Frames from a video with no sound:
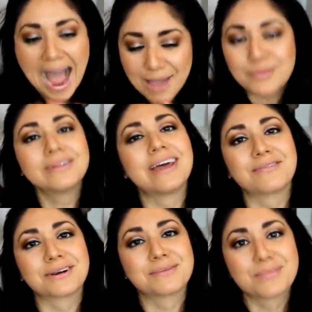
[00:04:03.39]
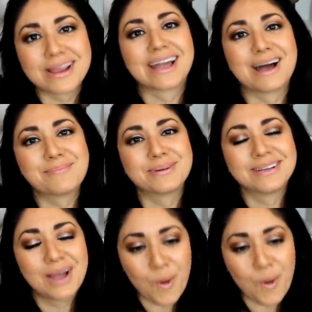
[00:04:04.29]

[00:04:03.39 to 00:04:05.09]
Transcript: I will never break up